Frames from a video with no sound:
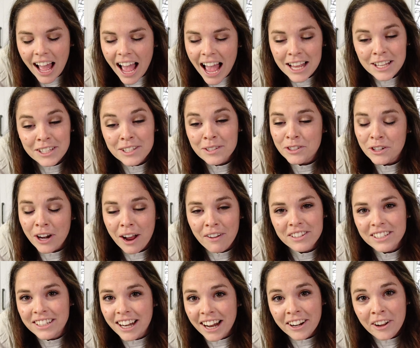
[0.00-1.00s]
As
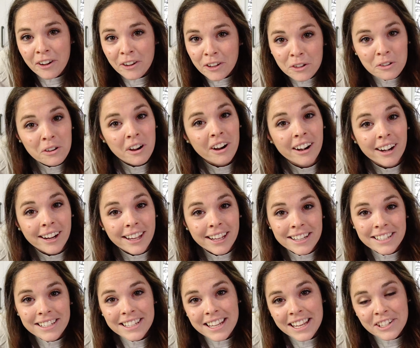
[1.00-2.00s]
Travis and I know, you are a
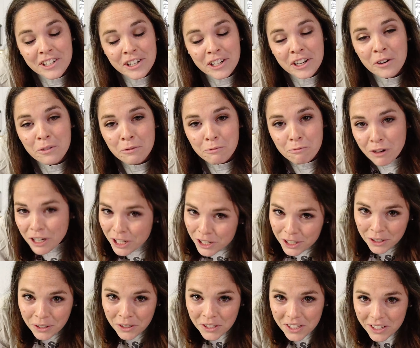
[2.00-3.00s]
Kenna's Kitchen
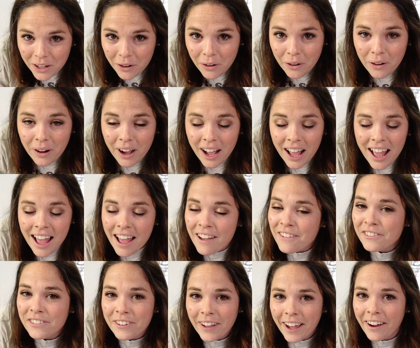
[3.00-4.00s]
original. So
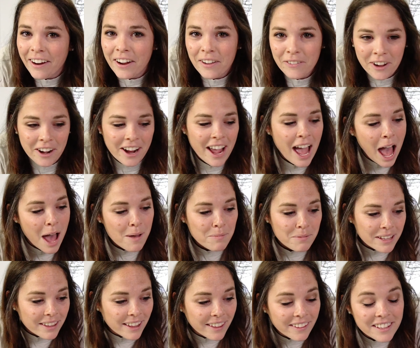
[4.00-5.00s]
original. very, very
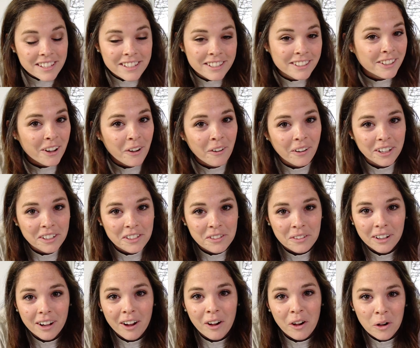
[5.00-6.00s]
happy that this is going
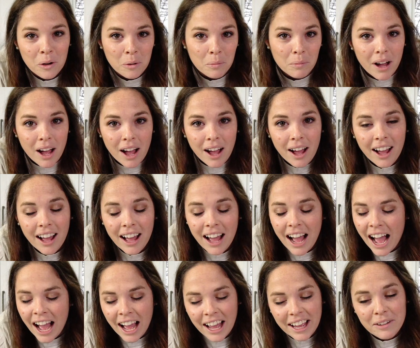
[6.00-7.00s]
to a home
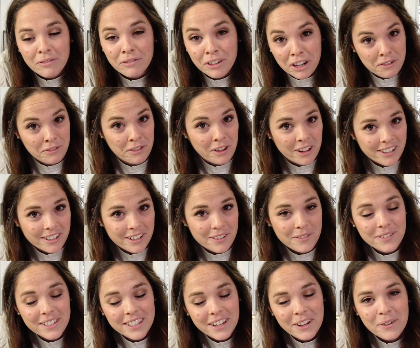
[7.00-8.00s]
I am very fond
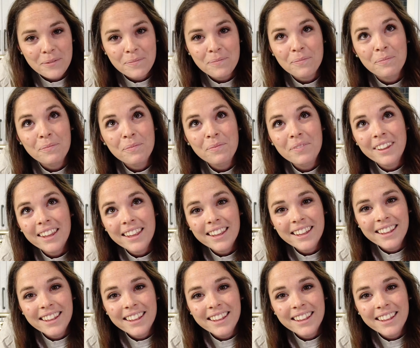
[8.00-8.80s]
of. So. Yeah.